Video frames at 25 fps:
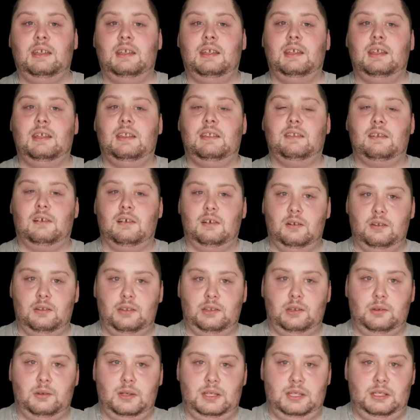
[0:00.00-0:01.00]
is
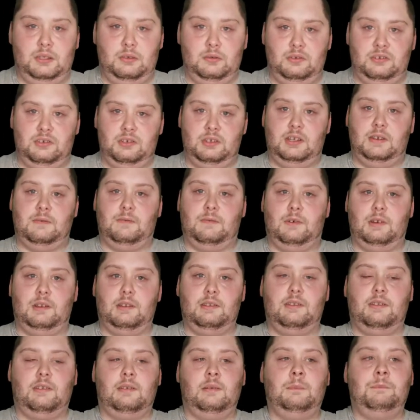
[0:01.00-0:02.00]
also a huge
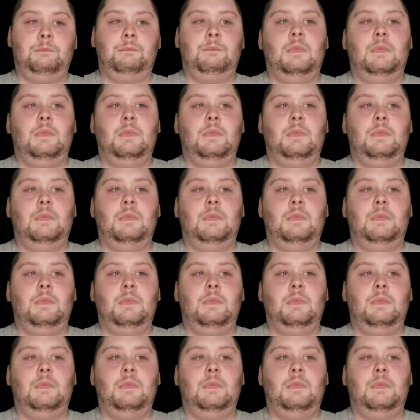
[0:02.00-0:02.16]
difference.